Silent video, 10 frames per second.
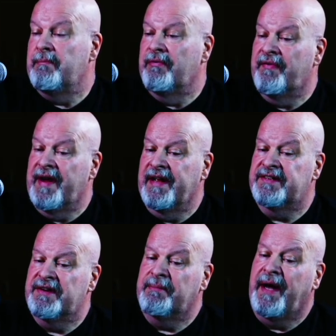providing
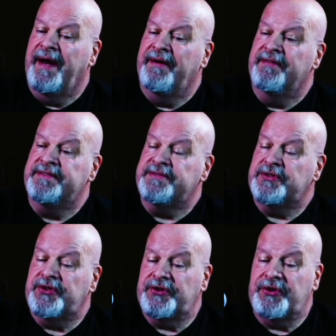some kind of
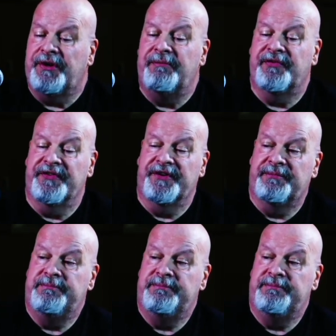comfort